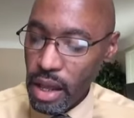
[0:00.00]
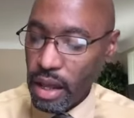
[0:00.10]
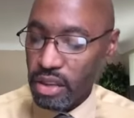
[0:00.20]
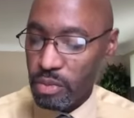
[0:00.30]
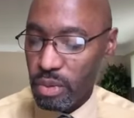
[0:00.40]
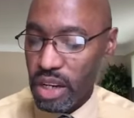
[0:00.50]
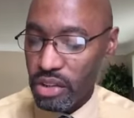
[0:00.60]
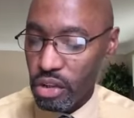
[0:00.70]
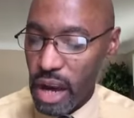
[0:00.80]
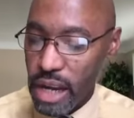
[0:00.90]
express
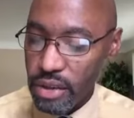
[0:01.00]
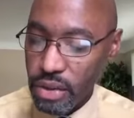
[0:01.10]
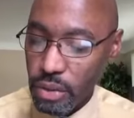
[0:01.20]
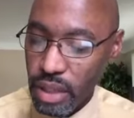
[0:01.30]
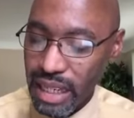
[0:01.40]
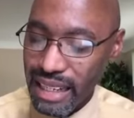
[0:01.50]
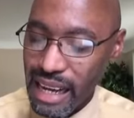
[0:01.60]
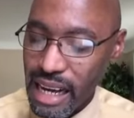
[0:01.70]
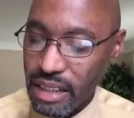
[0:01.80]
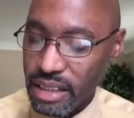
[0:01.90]
gratitude that
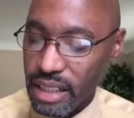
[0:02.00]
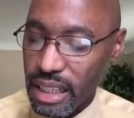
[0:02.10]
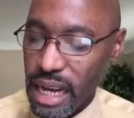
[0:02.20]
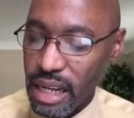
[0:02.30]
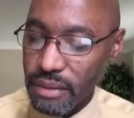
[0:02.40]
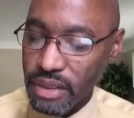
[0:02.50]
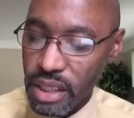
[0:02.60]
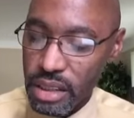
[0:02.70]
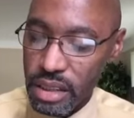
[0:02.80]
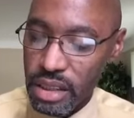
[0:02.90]
God is a God of
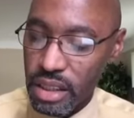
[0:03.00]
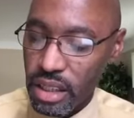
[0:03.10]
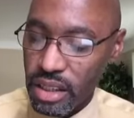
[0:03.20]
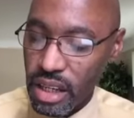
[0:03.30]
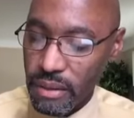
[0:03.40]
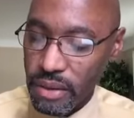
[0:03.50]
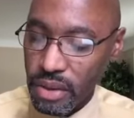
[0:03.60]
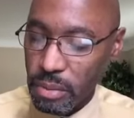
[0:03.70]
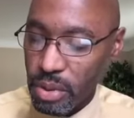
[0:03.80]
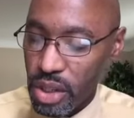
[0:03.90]
justice, and endeavor
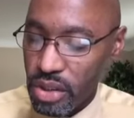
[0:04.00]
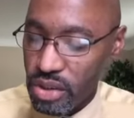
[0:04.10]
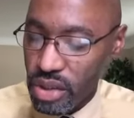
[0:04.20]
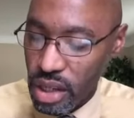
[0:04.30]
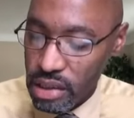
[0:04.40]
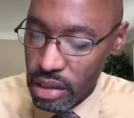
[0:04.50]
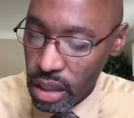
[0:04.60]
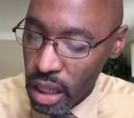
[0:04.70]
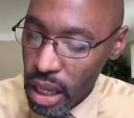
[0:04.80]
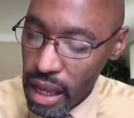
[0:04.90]
to be just
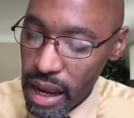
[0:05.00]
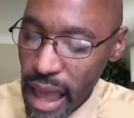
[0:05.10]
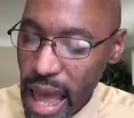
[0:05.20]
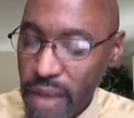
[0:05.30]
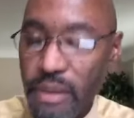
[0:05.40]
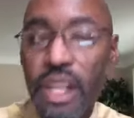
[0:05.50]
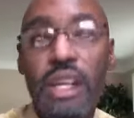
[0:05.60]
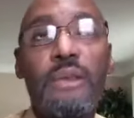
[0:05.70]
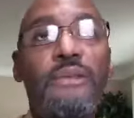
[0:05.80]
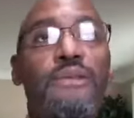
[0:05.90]
and
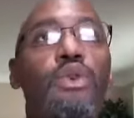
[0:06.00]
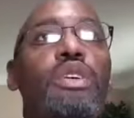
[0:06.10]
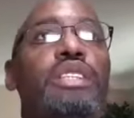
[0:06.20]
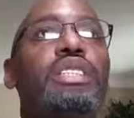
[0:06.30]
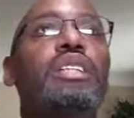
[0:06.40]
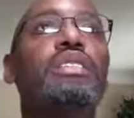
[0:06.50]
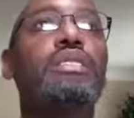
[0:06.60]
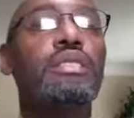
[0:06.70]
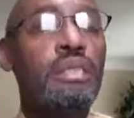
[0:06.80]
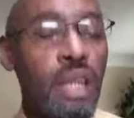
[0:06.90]
advocate for
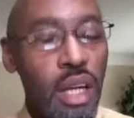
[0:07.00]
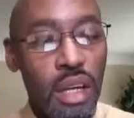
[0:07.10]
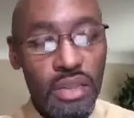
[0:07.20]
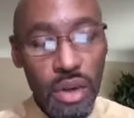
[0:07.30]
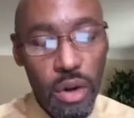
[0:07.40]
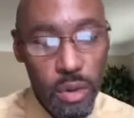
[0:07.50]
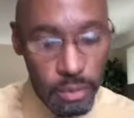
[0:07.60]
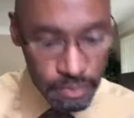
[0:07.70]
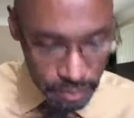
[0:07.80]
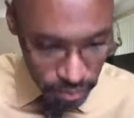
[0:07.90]
justice. So,
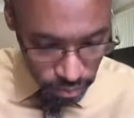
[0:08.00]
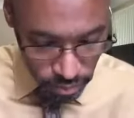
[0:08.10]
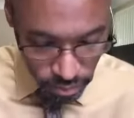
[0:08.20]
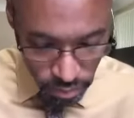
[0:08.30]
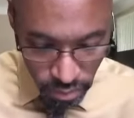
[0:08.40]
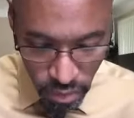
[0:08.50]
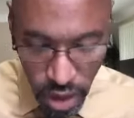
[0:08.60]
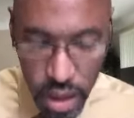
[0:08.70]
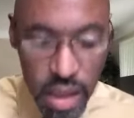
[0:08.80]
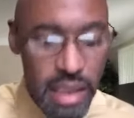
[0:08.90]

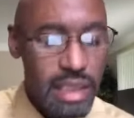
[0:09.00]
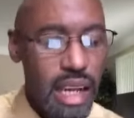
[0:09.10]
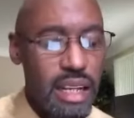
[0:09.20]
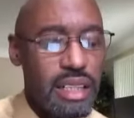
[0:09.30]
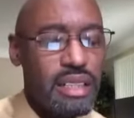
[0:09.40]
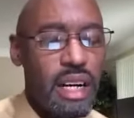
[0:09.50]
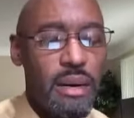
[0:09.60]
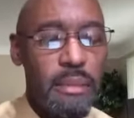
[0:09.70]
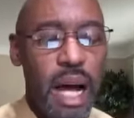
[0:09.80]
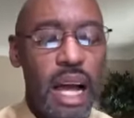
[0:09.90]
in this setting,
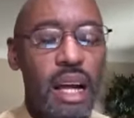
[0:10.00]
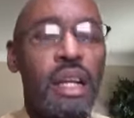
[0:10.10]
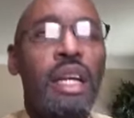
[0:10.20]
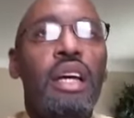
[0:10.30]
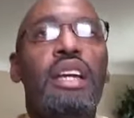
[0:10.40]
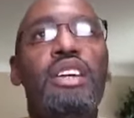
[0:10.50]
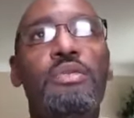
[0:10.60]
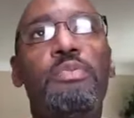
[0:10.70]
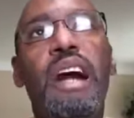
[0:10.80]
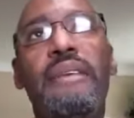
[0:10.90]
Jeremiah, he is
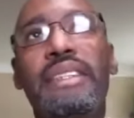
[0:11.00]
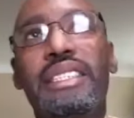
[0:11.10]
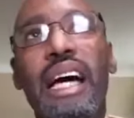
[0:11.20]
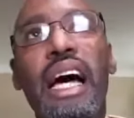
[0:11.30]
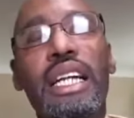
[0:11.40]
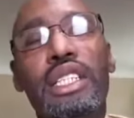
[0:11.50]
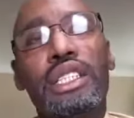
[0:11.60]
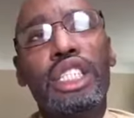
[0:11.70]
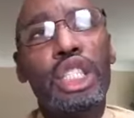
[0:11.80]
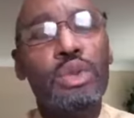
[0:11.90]
prophesying to
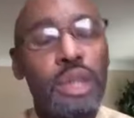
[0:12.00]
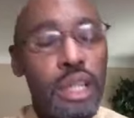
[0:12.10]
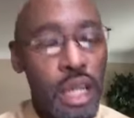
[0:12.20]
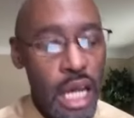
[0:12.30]
Judah.